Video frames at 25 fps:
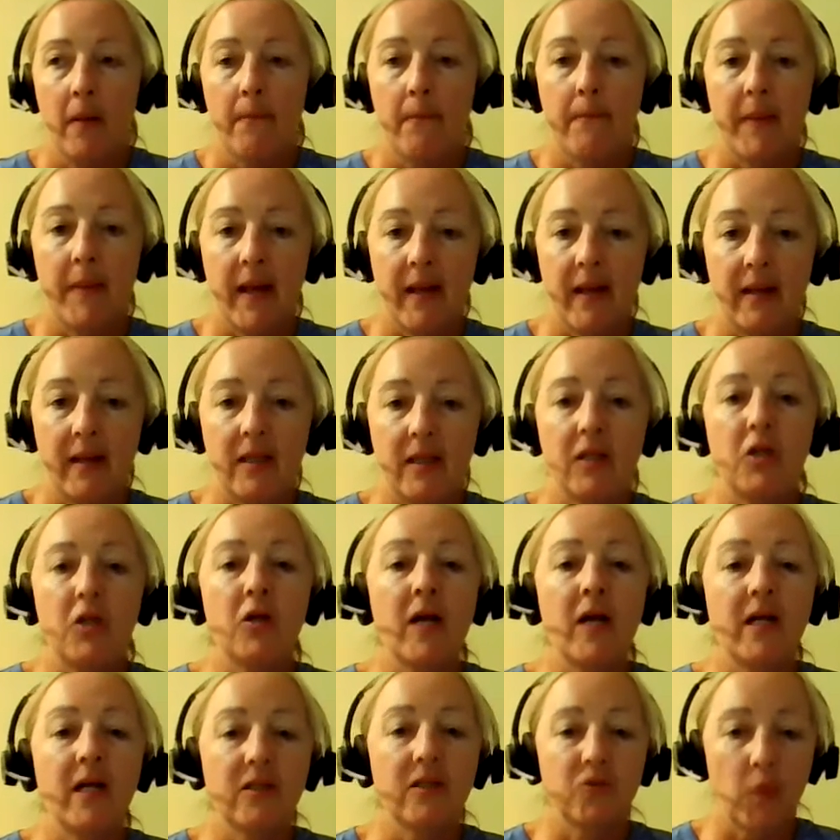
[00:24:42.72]
but you're
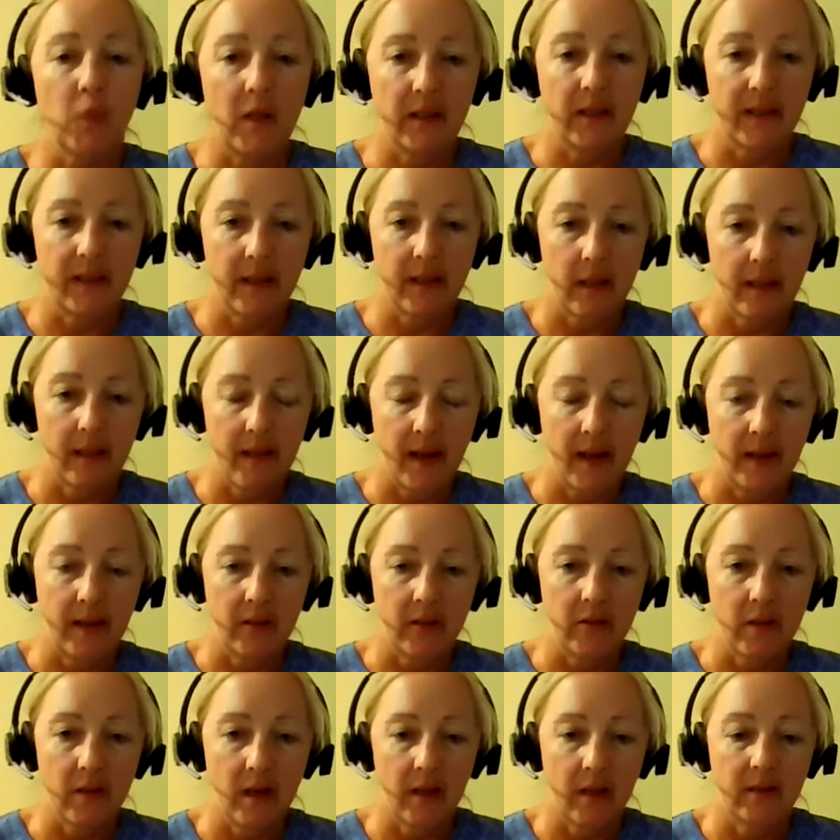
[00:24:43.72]
not dwelling on that.
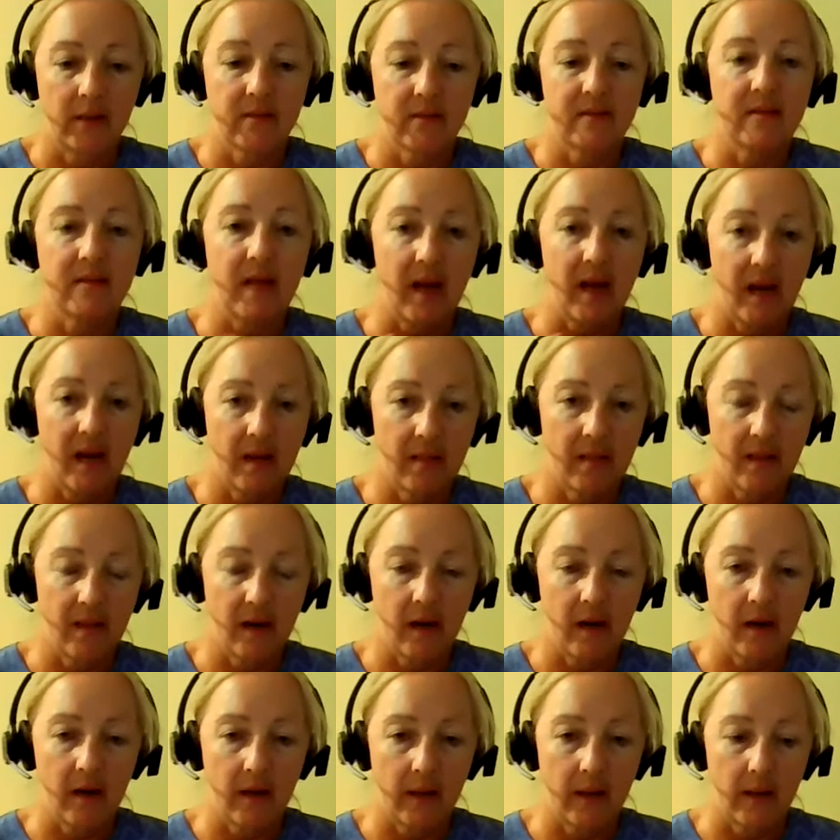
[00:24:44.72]
You're not staying
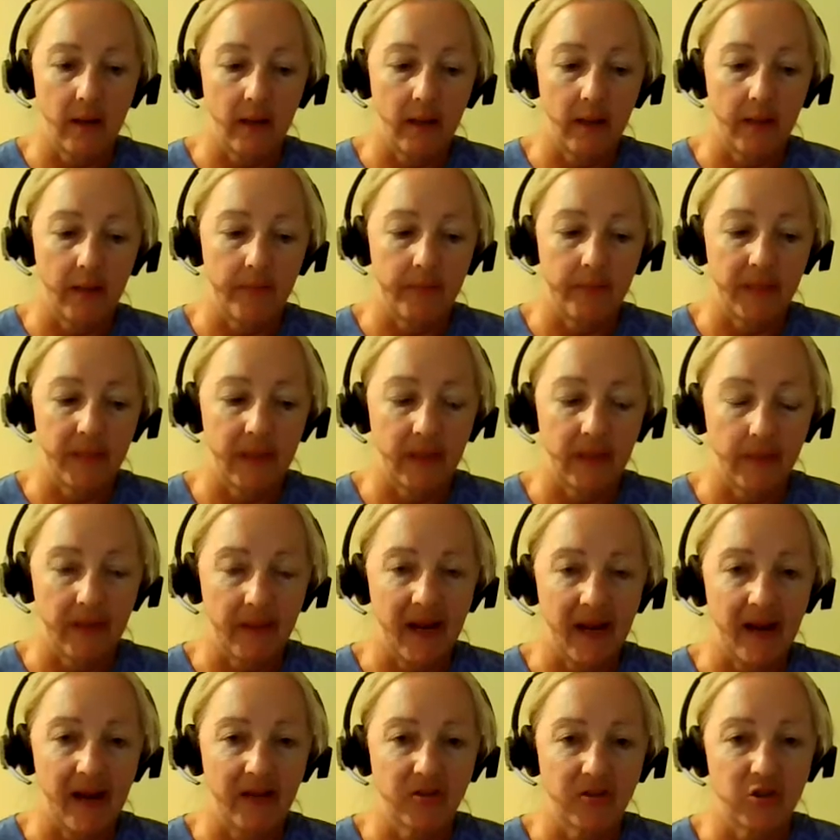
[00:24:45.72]
there in the
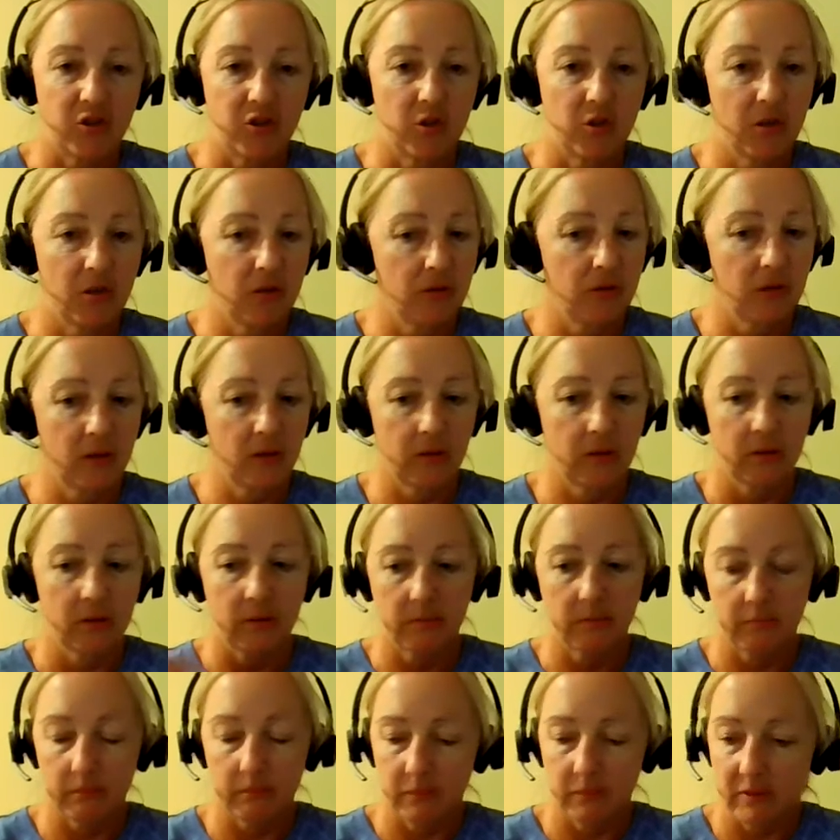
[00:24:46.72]
past.
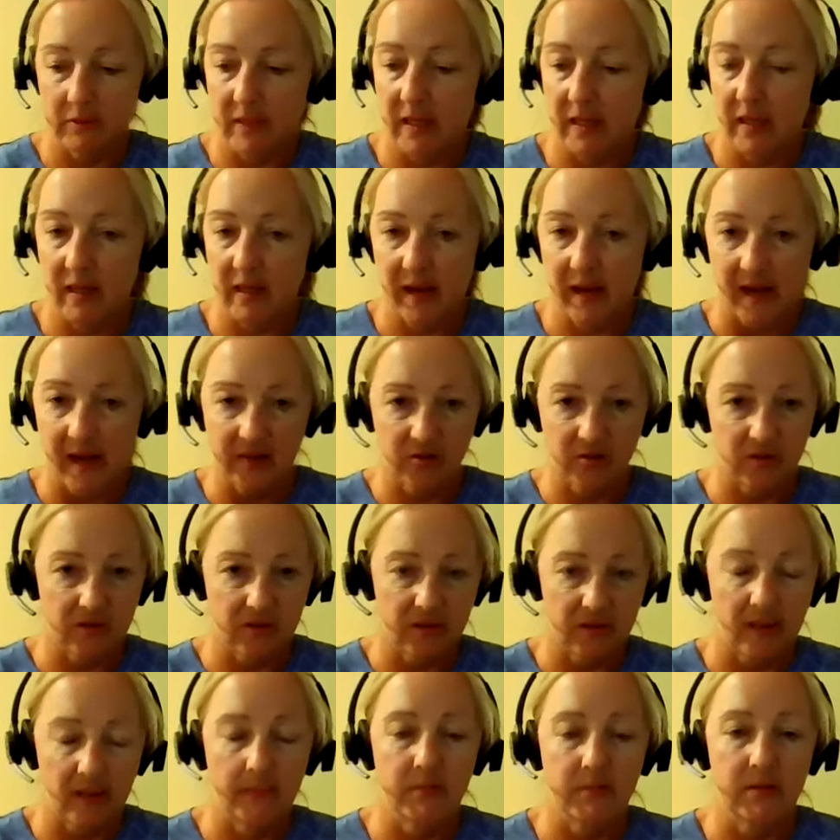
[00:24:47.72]
You're taking action
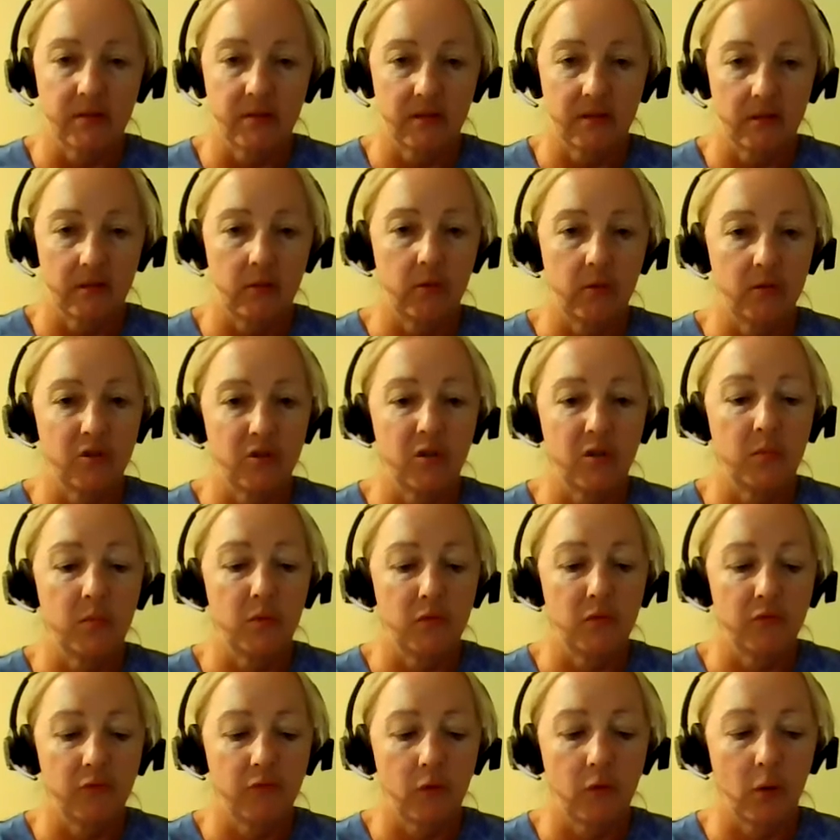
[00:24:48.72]
steps to
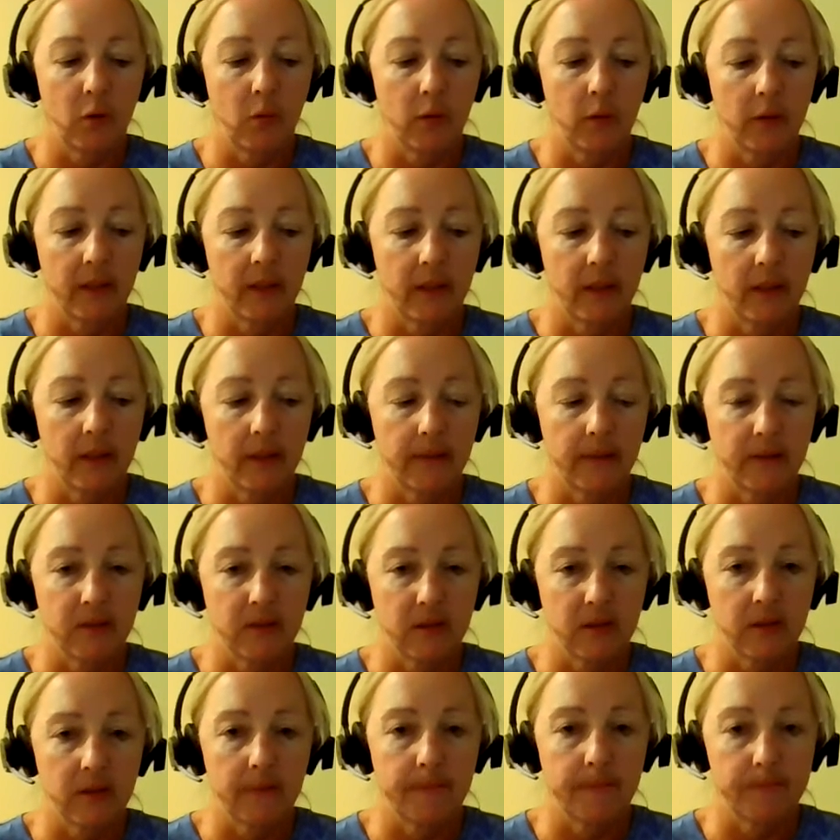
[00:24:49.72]
move forward and
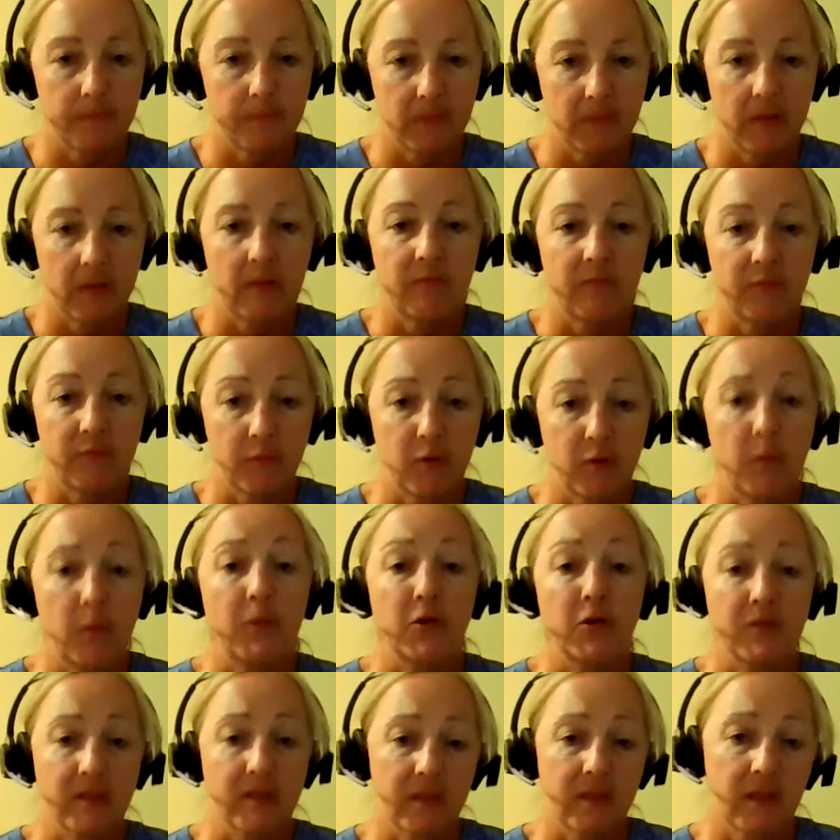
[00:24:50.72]
to for the
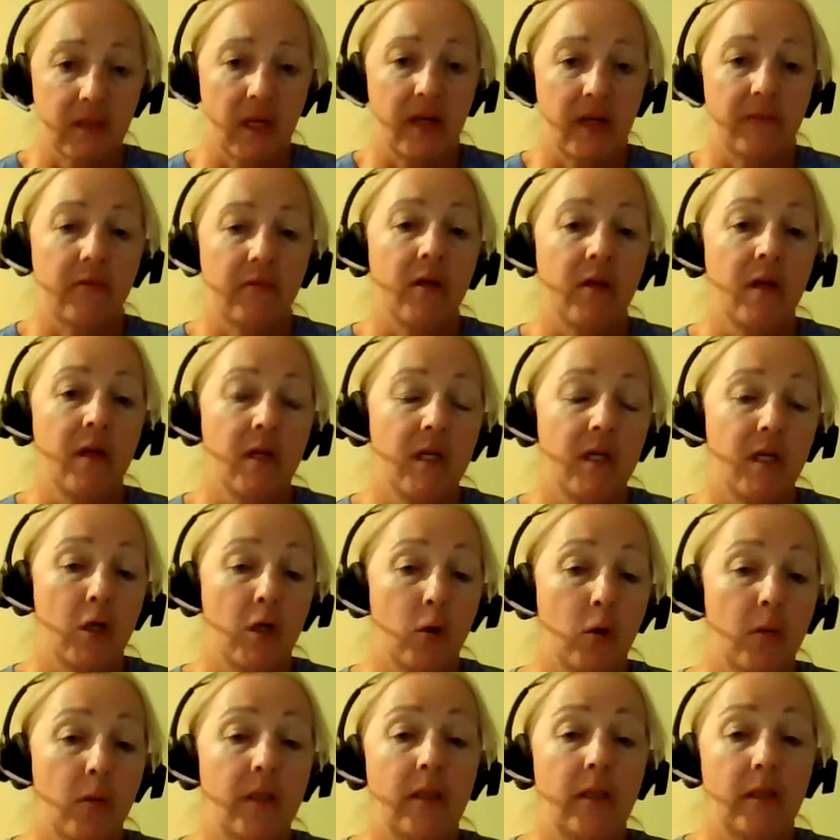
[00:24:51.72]
person to kind of,
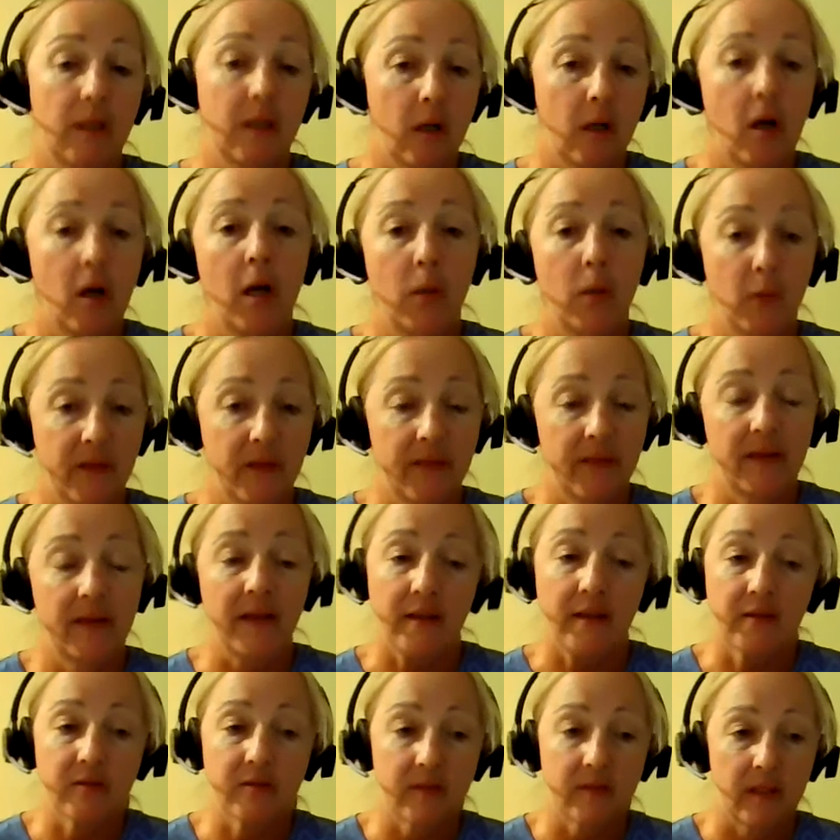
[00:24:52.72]
get on with
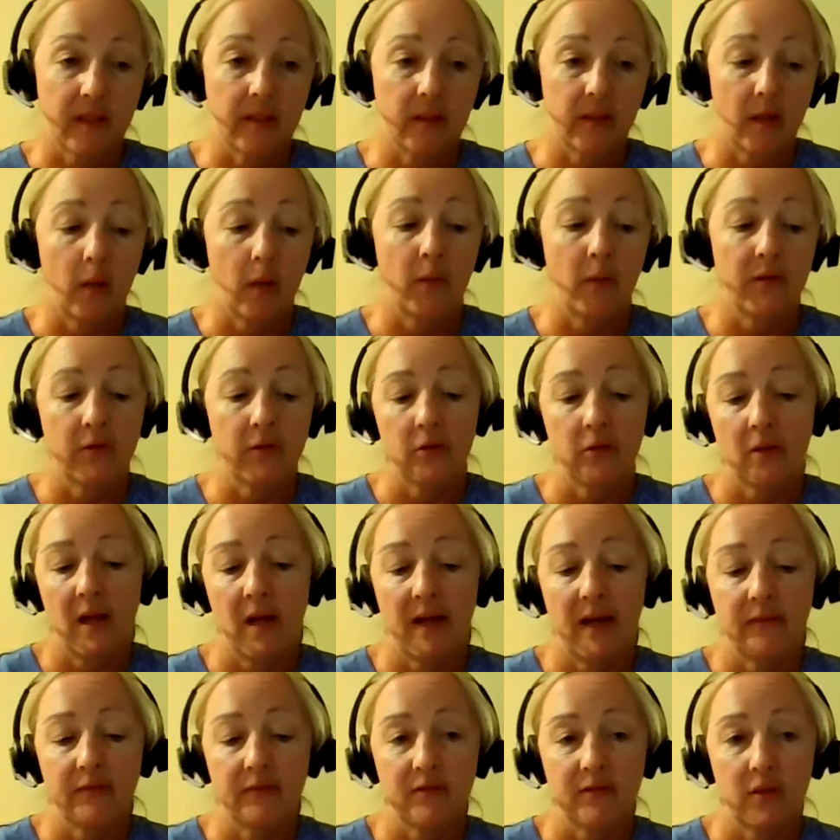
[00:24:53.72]
things and get on with their
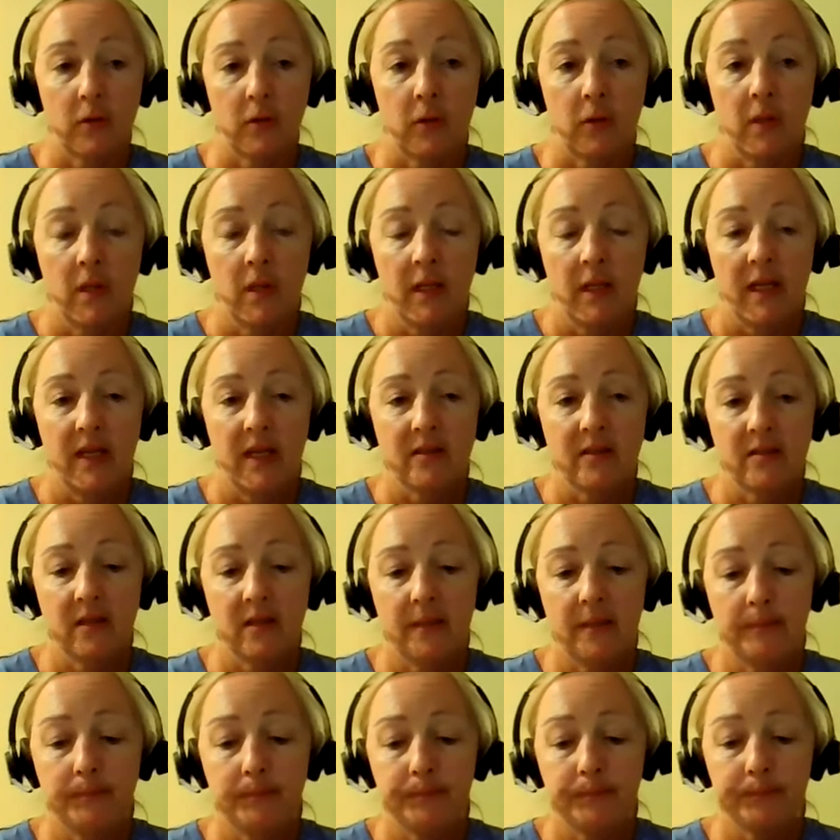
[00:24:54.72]
life. So it's
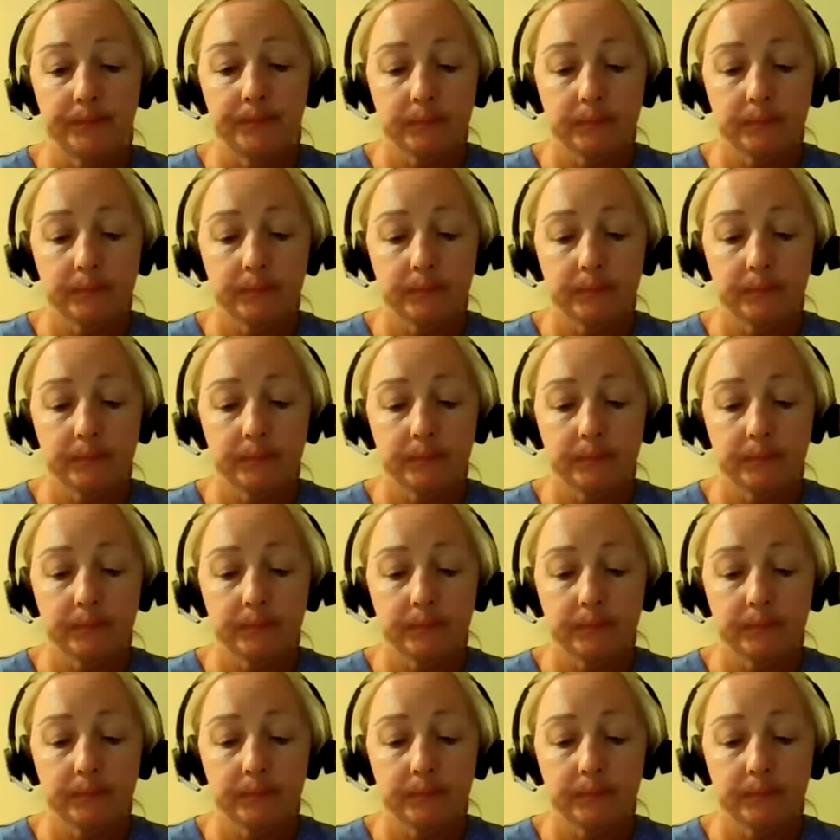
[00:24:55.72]
and